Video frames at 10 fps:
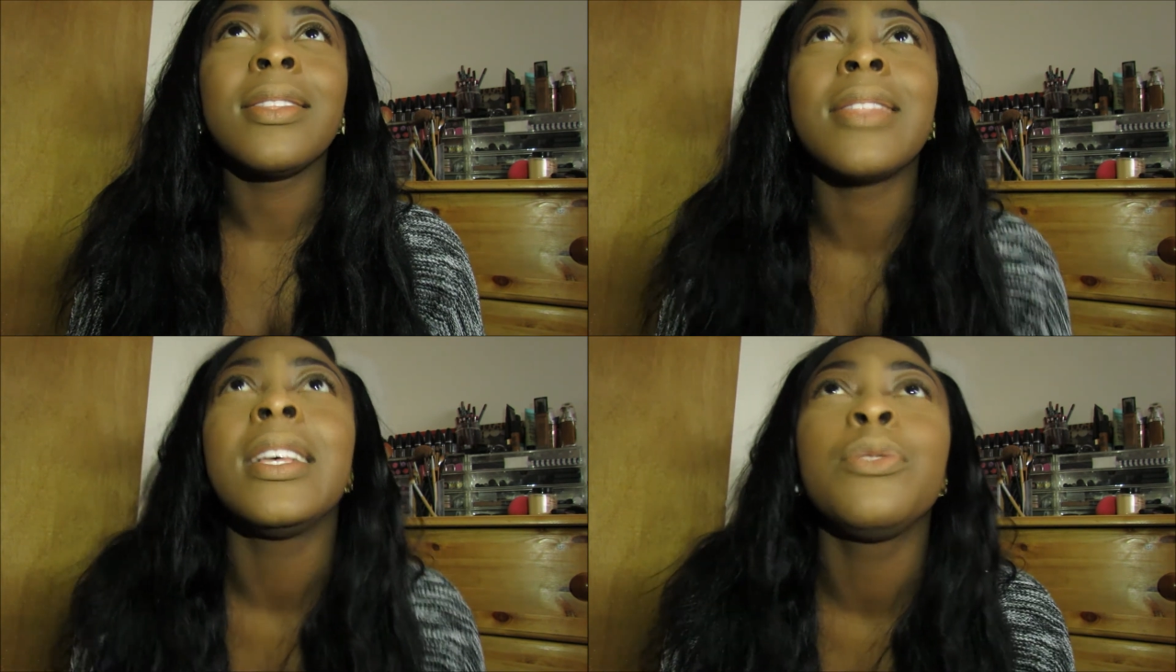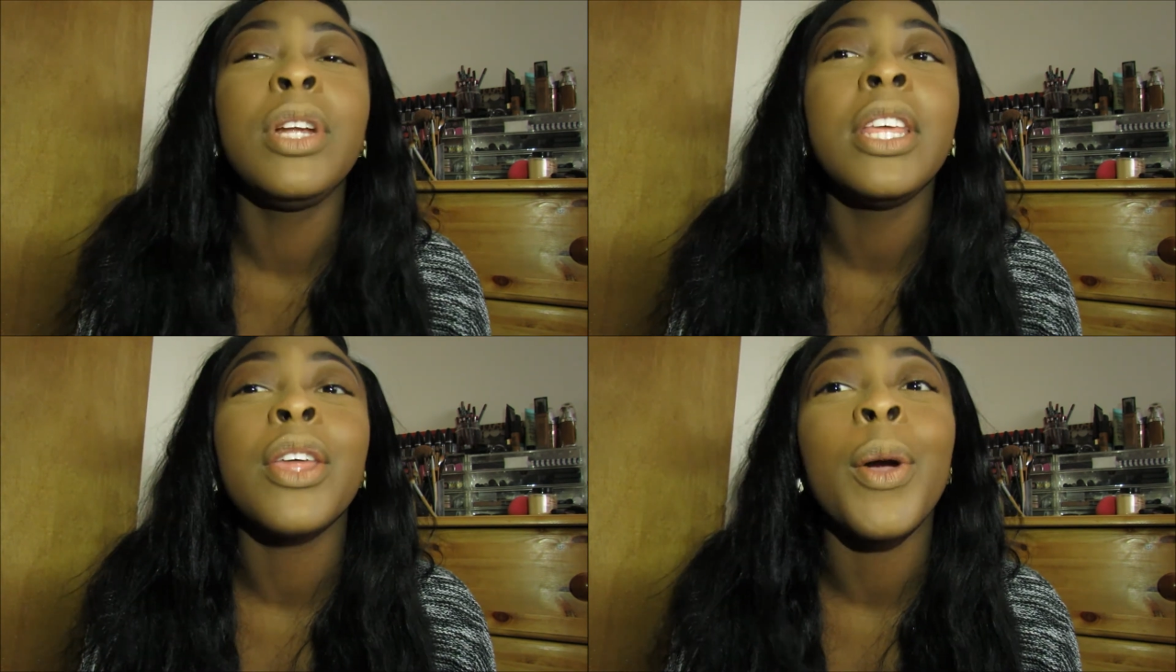that's
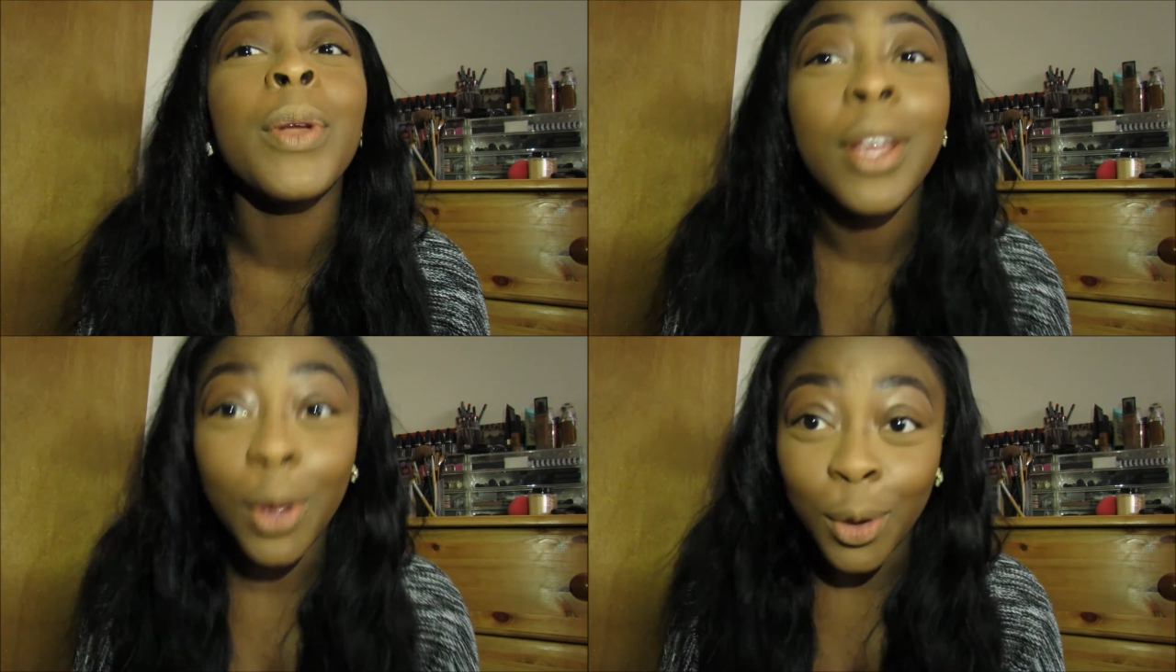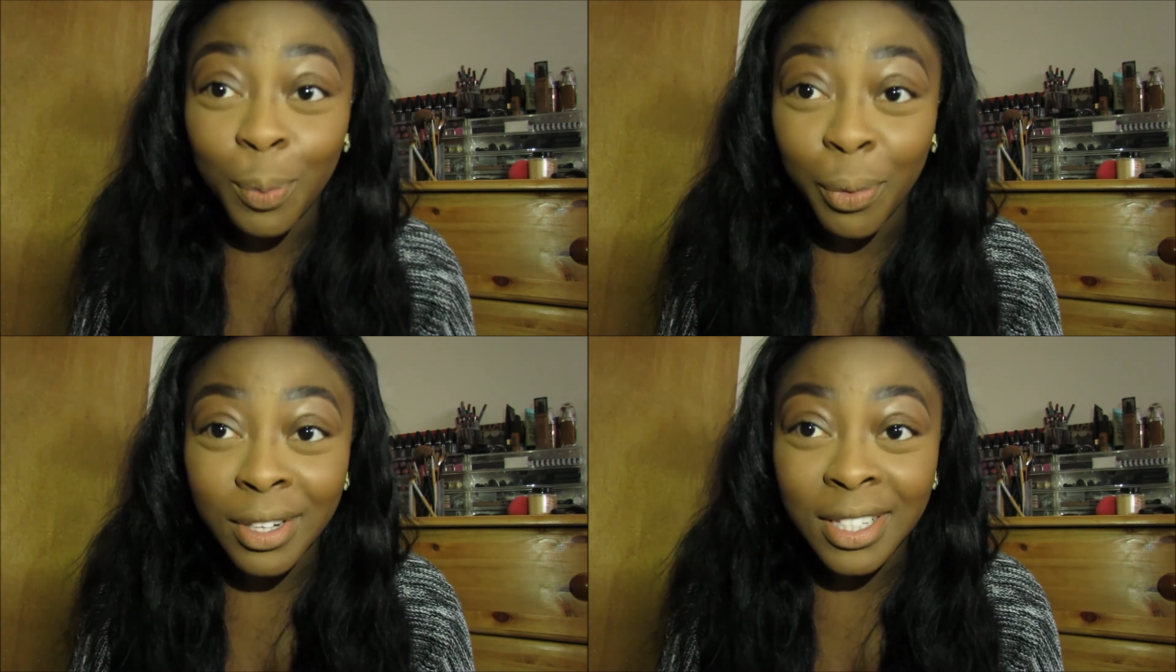really the only
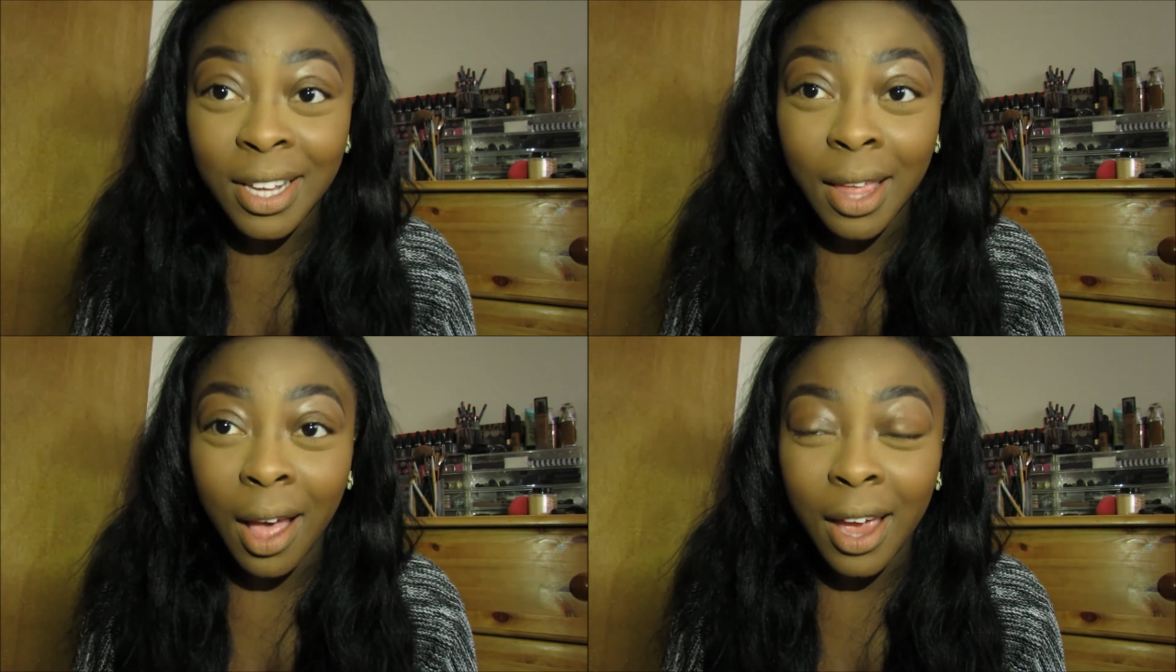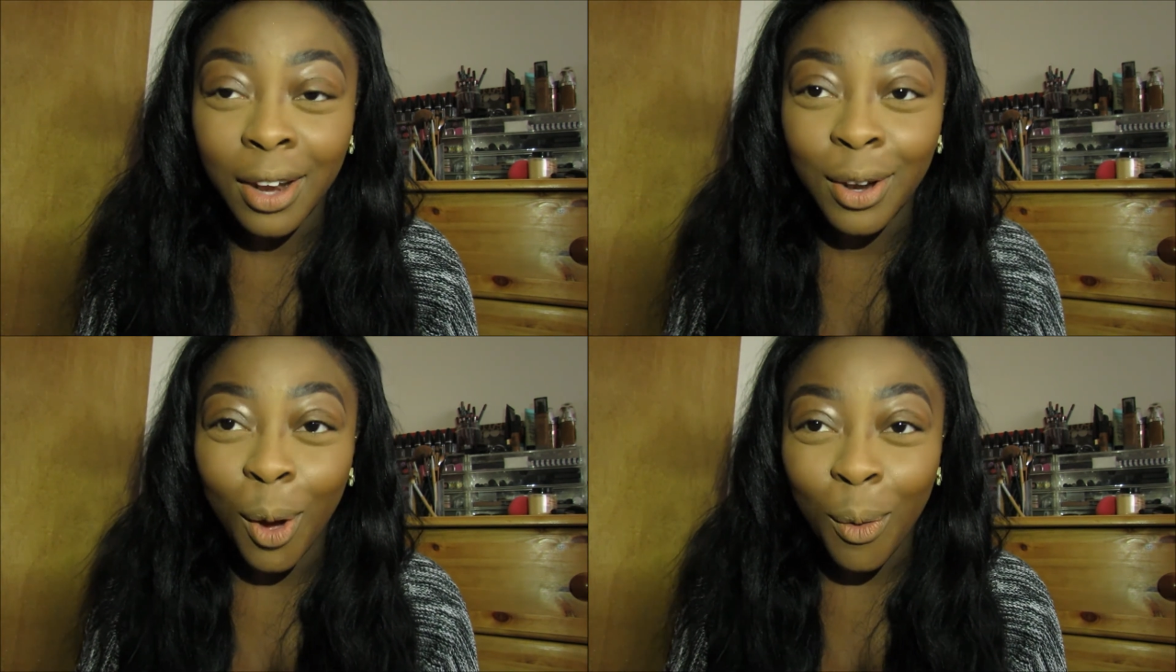good bronzer that I
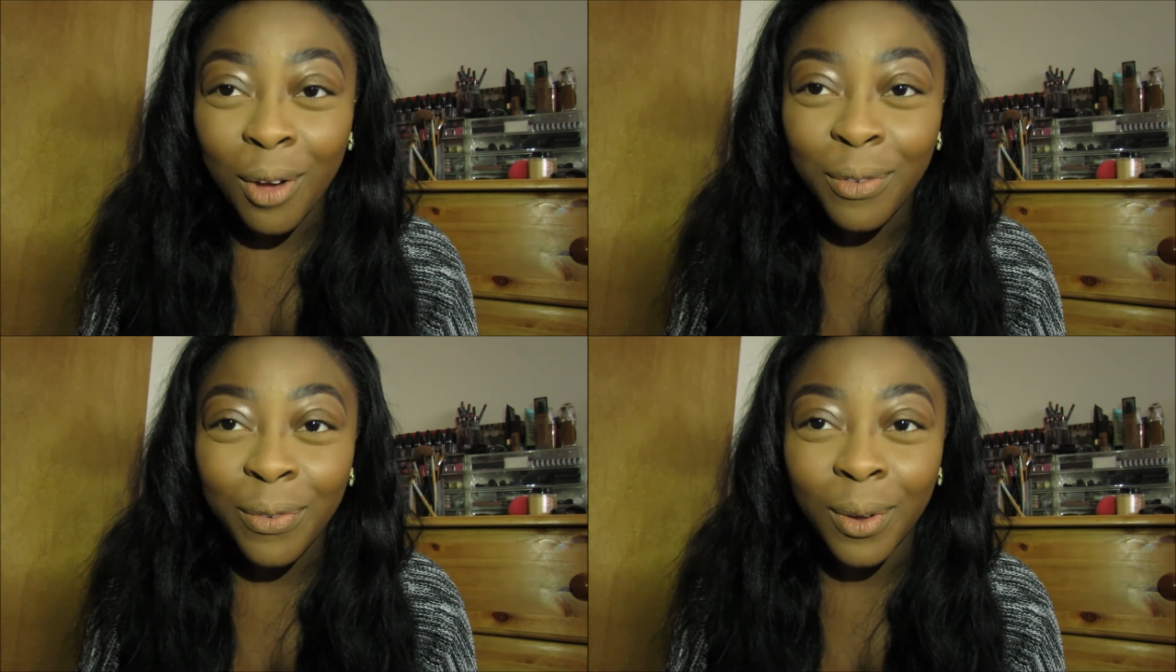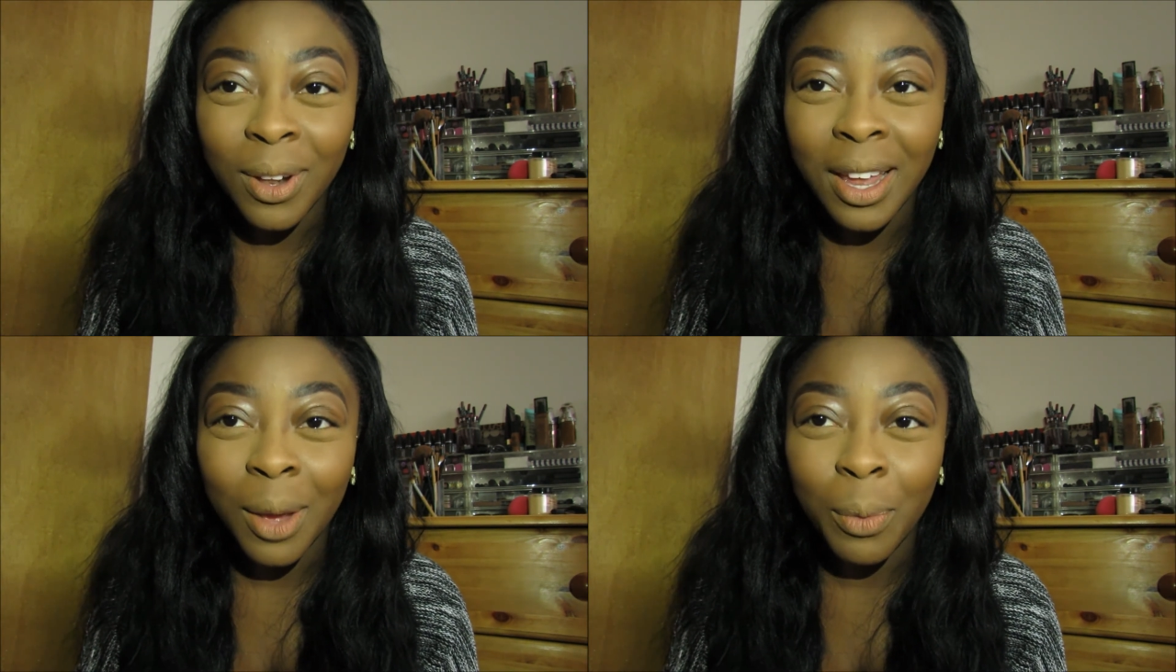know of for
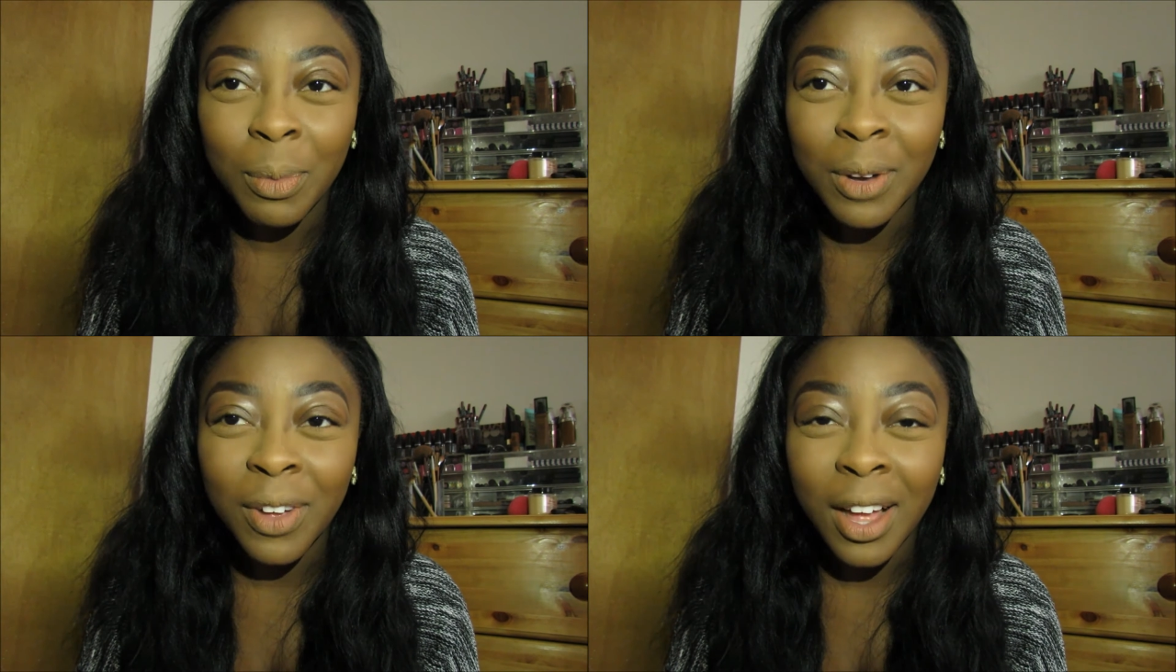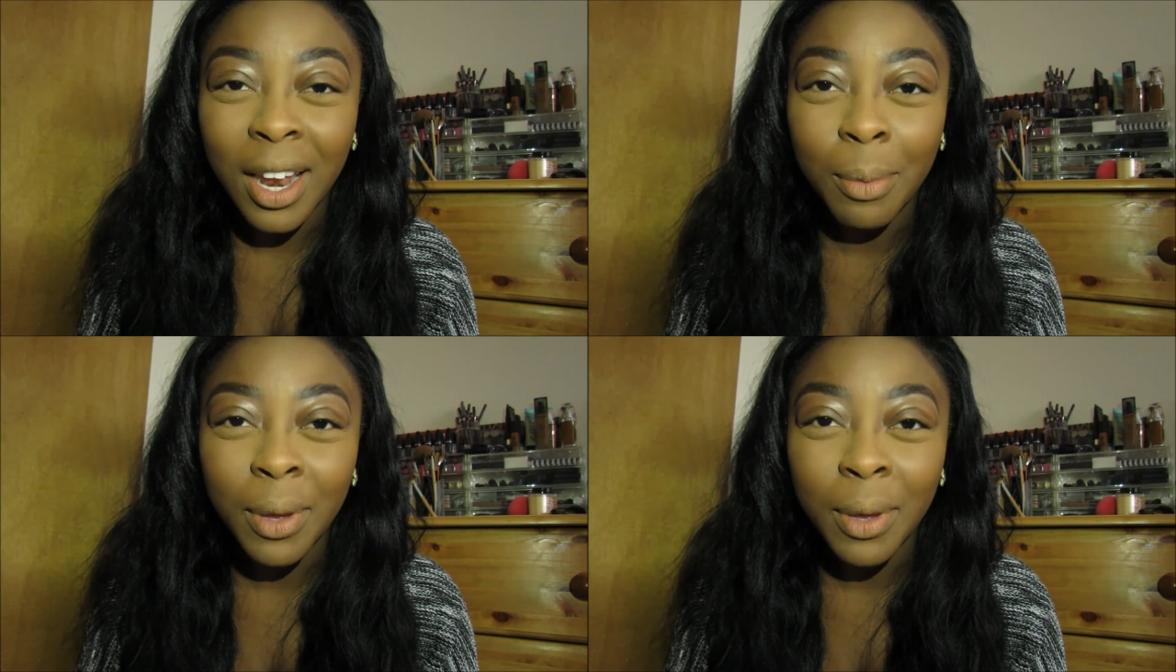like women of colour,